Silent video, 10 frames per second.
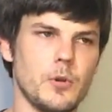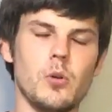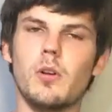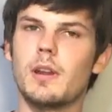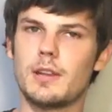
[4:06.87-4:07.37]

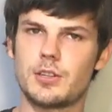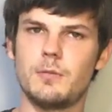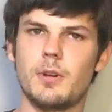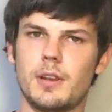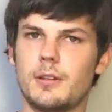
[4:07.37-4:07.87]
Or unless
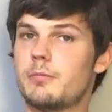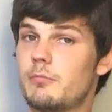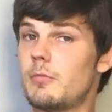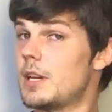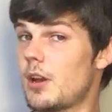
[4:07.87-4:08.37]
you want to
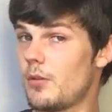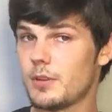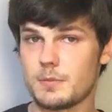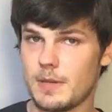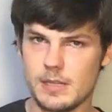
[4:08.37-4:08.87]
recone
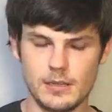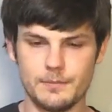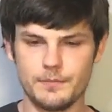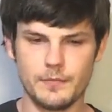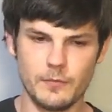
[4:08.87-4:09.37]
a
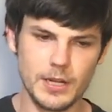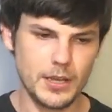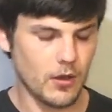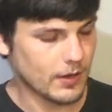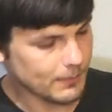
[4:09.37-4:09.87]
speaker.
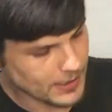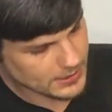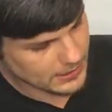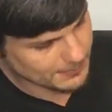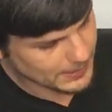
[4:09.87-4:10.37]
Reconing basically